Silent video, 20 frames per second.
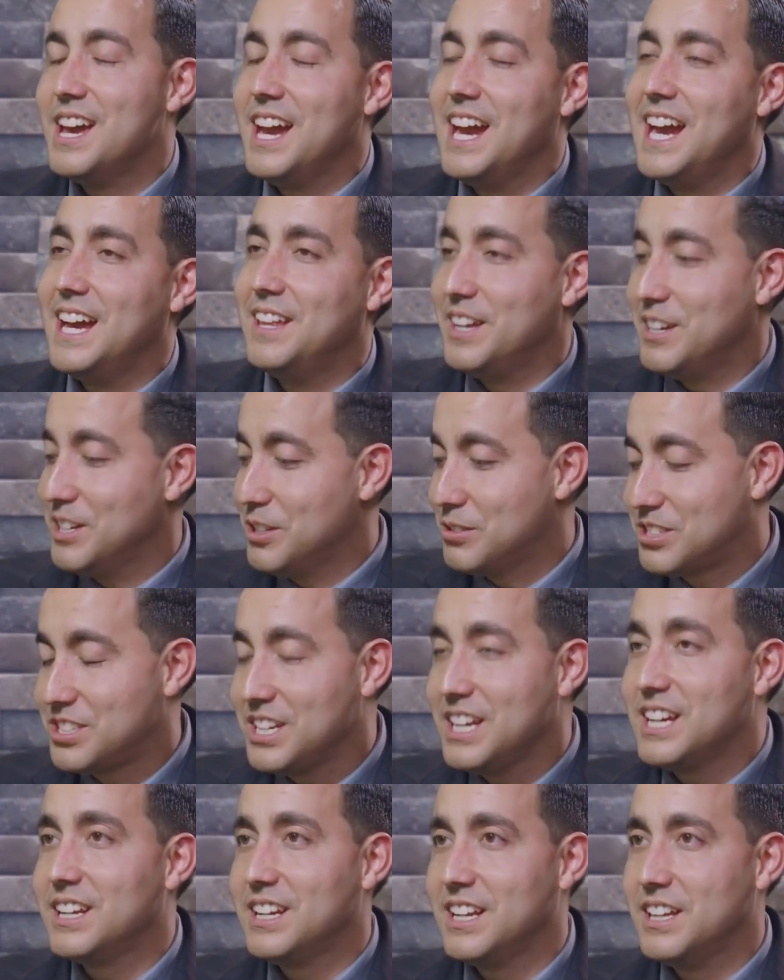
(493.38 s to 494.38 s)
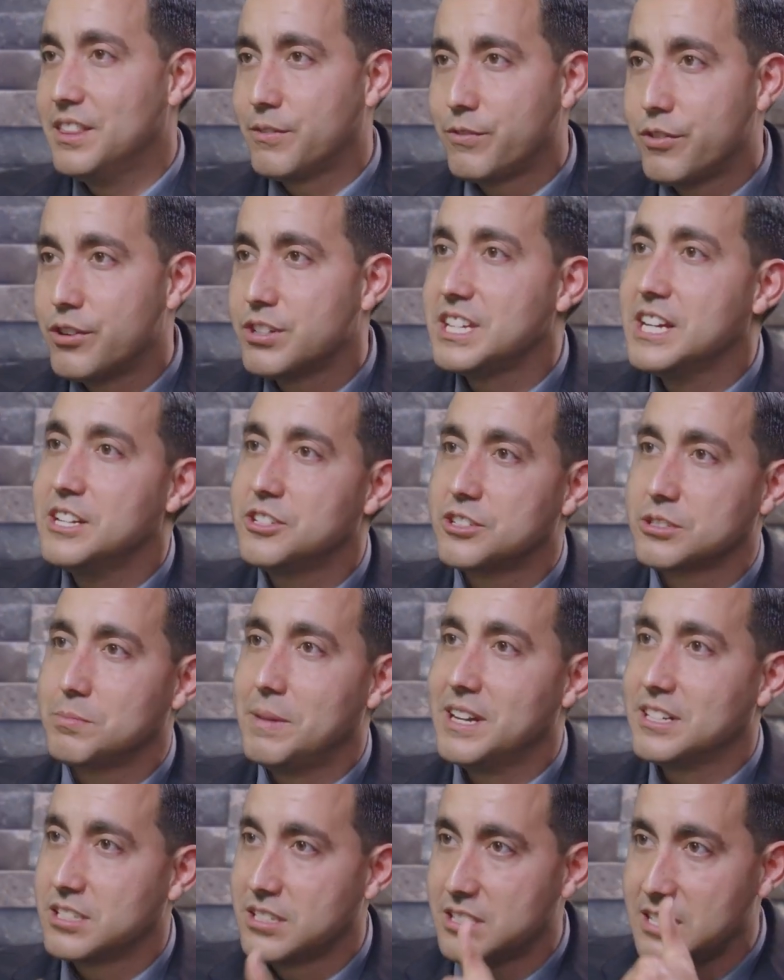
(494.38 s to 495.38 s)
And then you see it in the first angel's
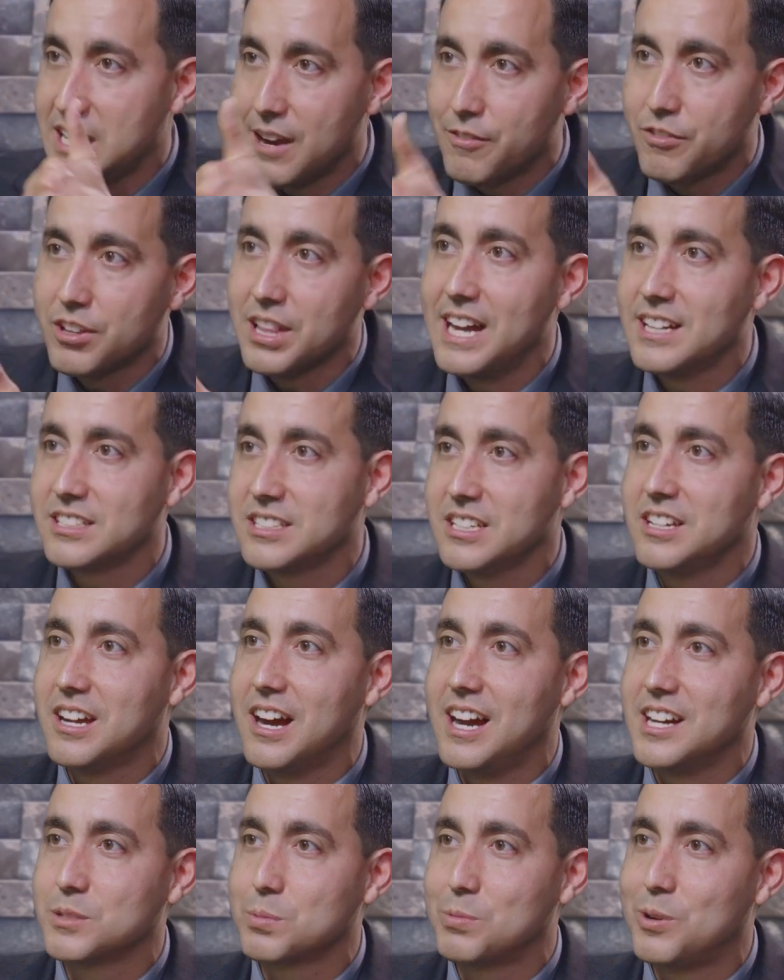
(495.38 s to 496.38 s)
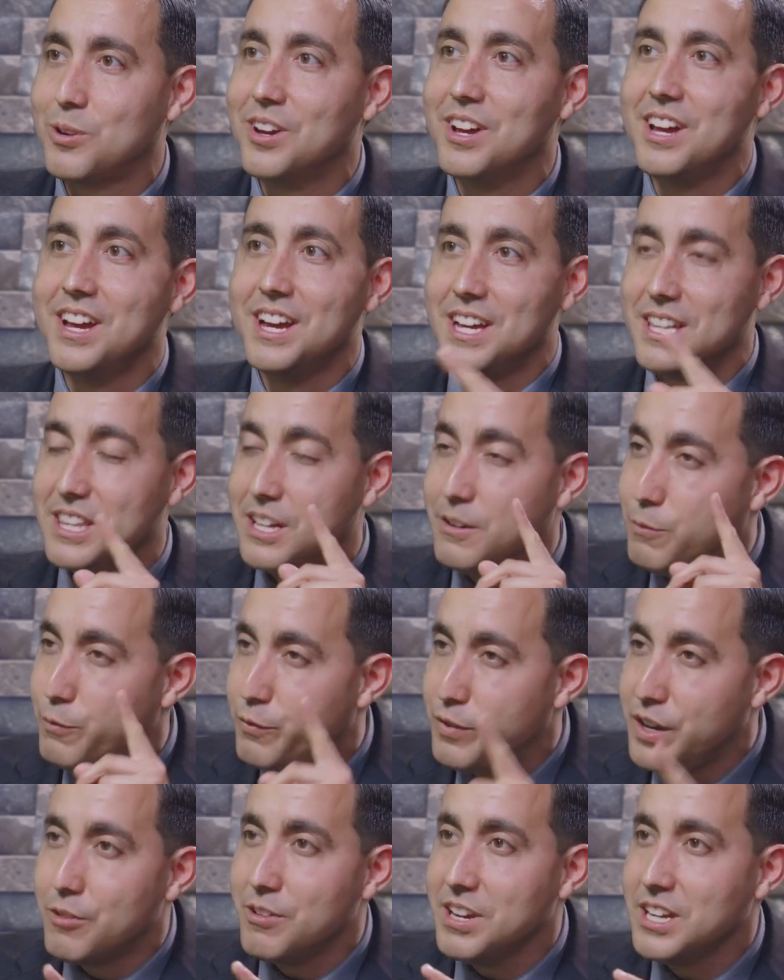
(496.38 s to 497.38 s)
message, the everlasting gospel, then
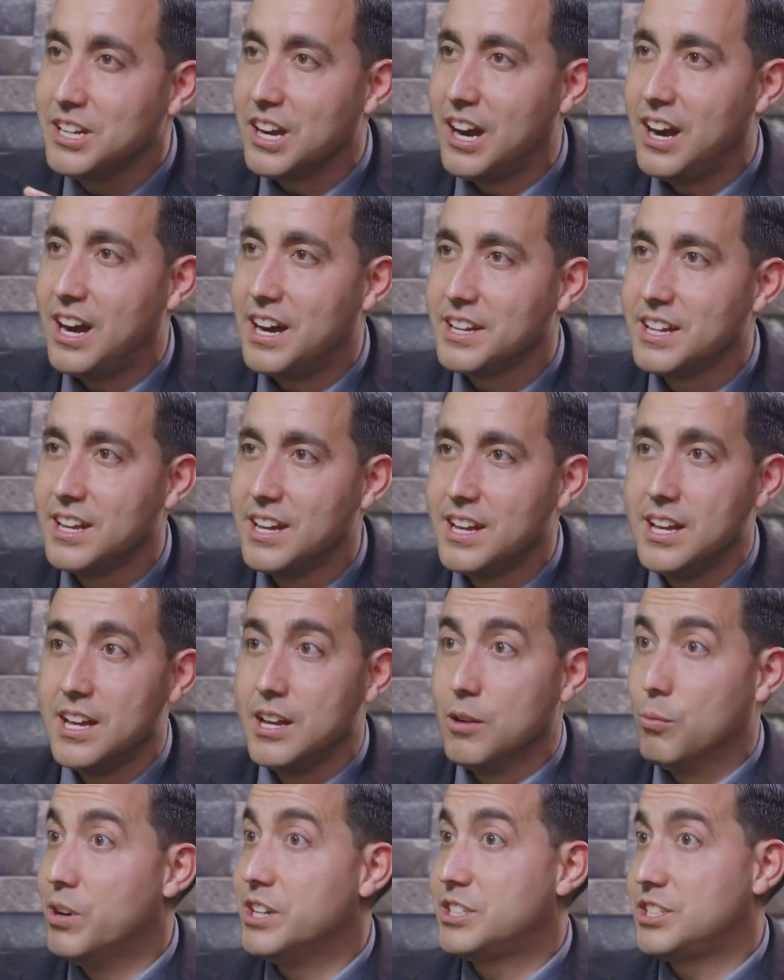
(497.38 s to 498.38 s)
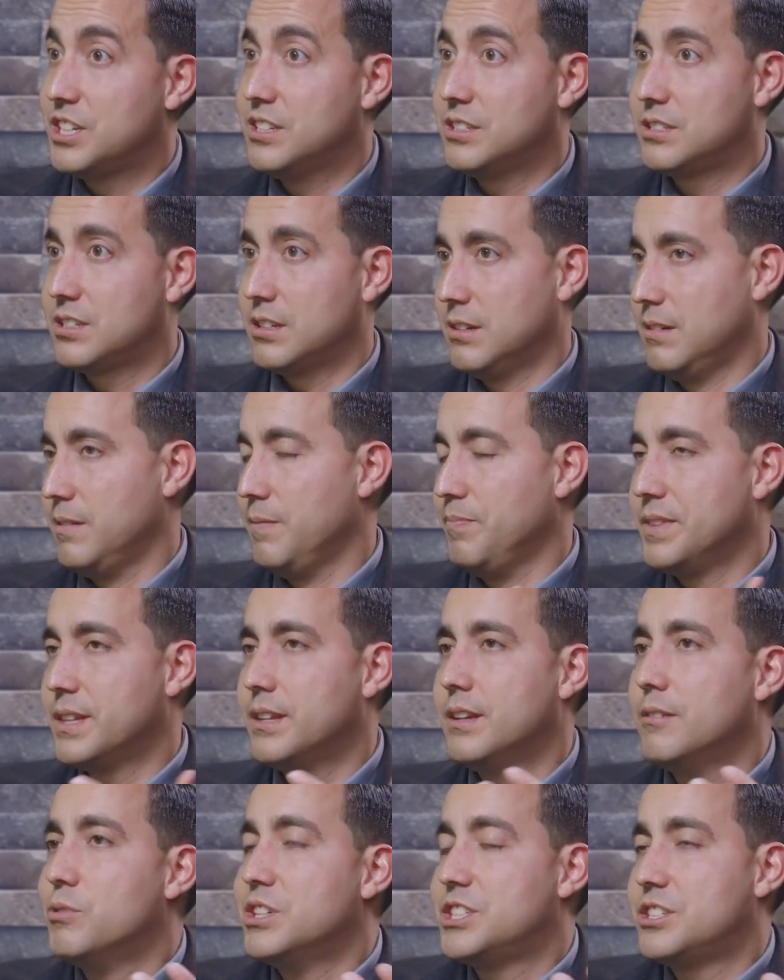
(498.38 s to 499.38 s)
fearing God, which is,
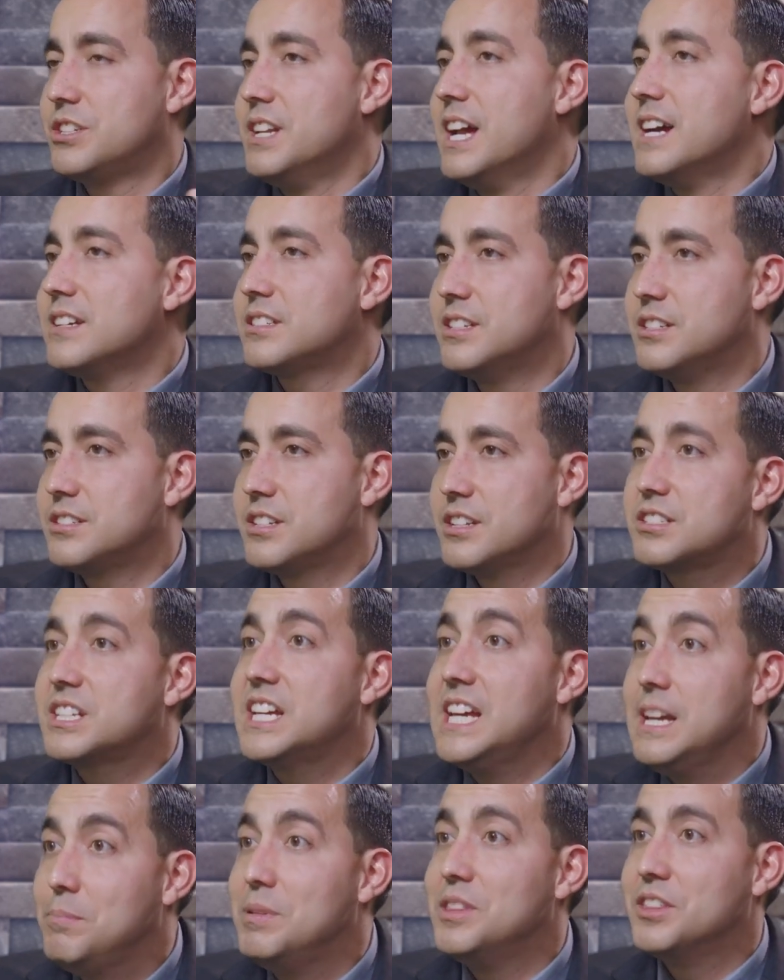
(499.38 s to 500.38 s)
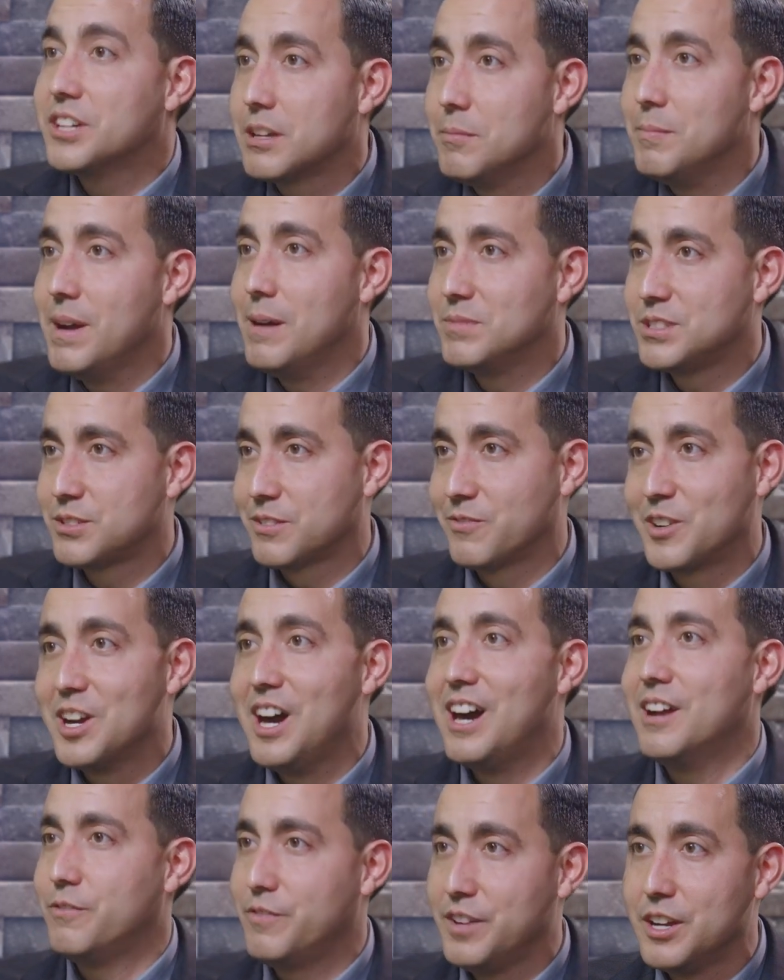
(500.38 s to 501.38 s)
which in essence is keeping the commandments of
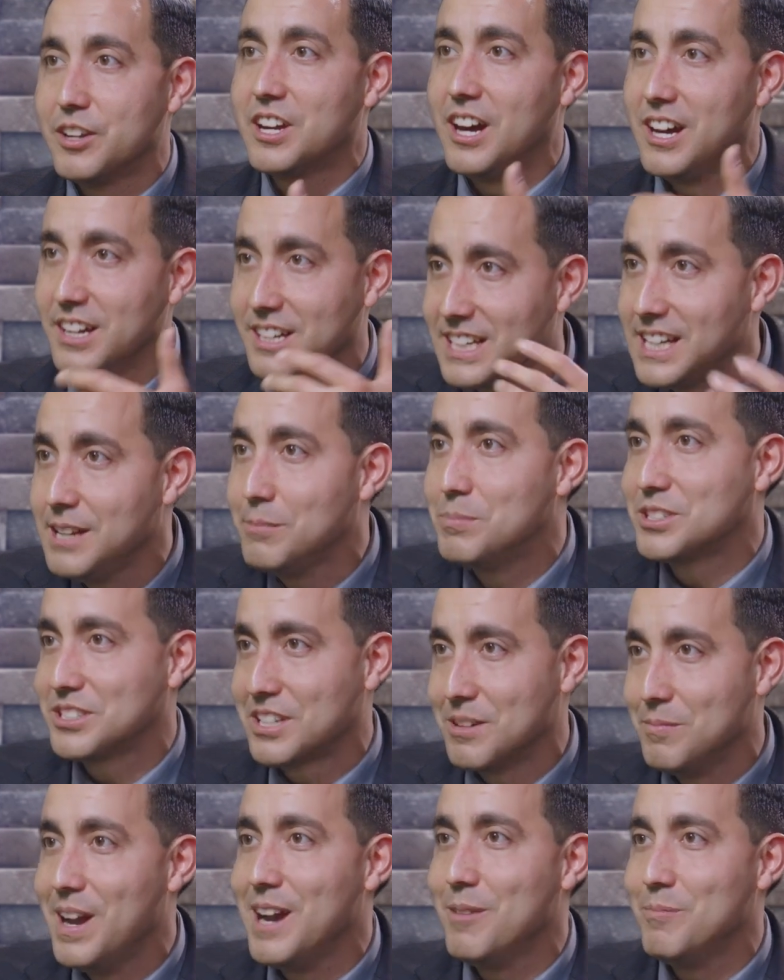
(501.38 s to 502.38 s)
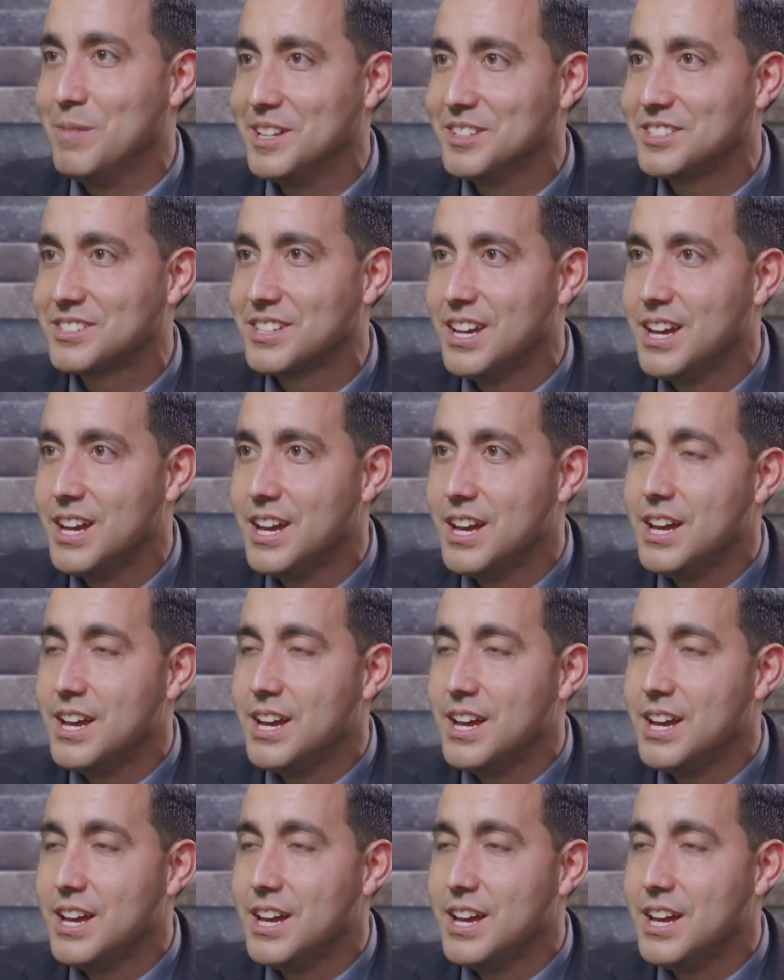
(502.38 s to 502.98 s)
God, fear God and keep his commandments.